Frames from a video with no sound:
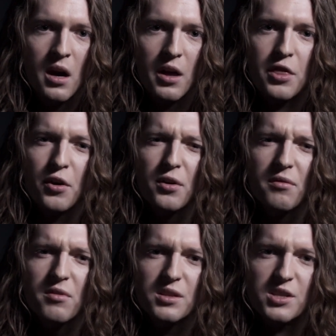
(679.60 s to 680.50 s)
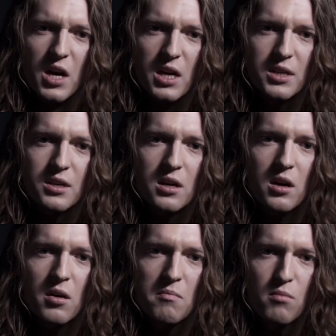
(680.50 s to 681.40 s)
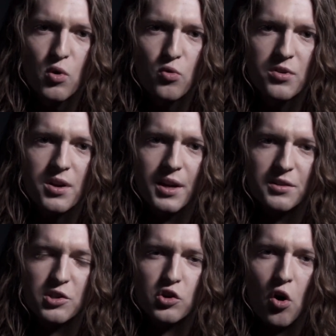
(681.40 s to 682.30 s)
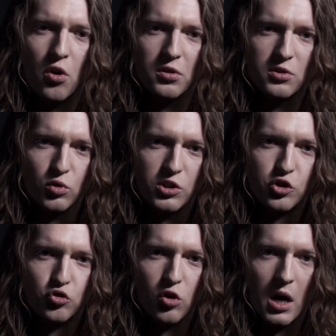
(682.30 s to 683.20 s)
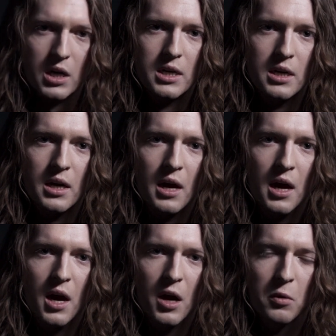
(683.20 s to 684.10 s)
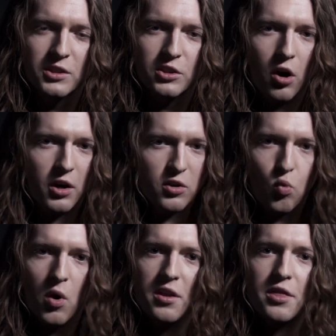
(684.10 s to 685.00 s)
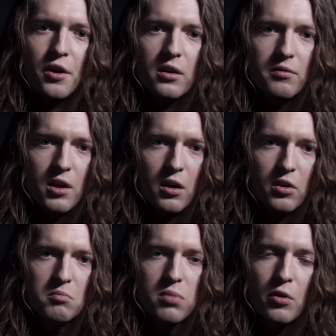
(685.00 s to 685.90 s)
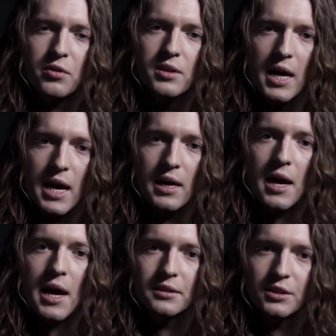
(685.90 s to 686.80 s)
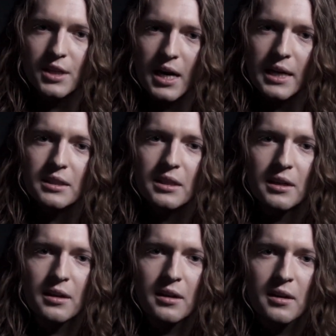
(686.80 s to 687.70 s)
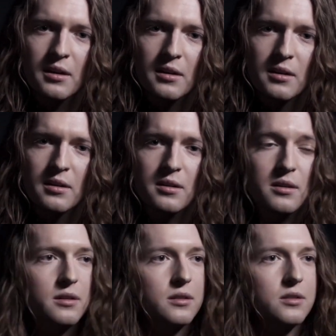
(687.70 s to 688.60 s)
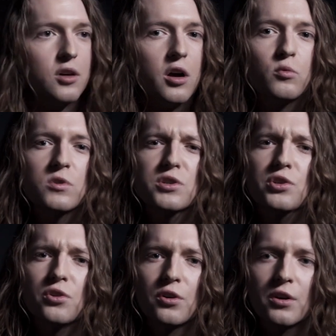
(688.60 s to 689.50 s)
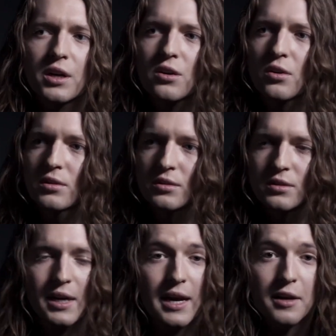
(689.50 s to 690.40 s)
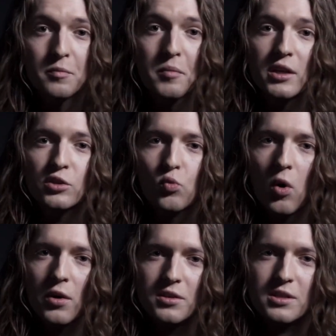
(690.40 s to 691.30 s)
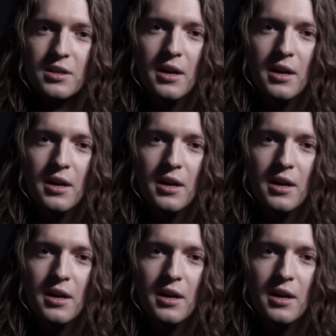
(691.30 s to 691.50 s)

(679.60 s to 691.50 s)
A third of the sun, moon, and stars were struck, which darkened one third of the earth both day and night. John was sure it couldn't get much worse.